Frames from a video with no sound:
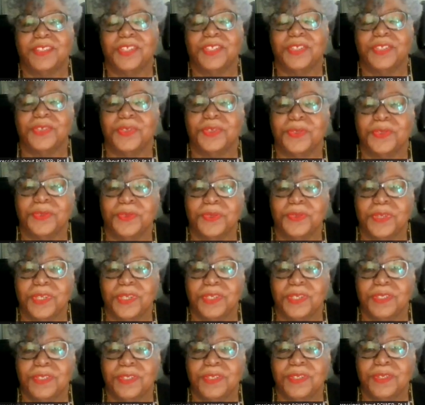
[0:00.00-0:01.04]
to
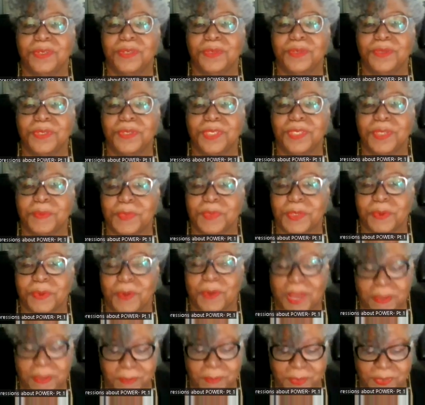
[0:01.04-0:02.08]
new
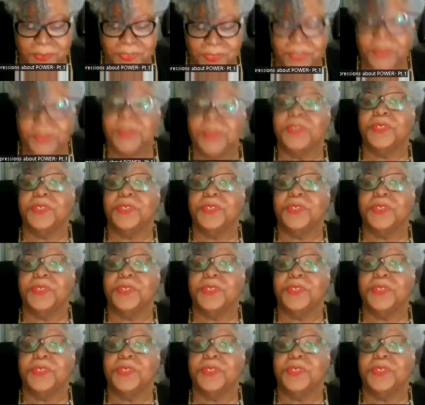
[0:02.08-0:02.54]
subscribers or